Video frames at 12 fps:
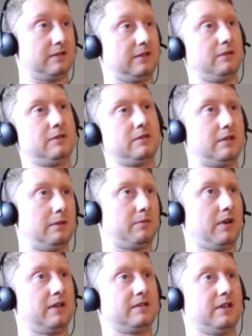because I was in the
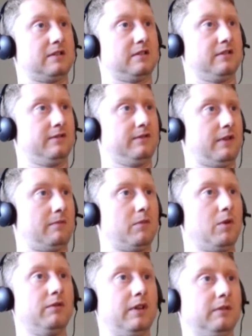process of
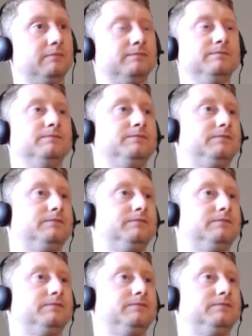moving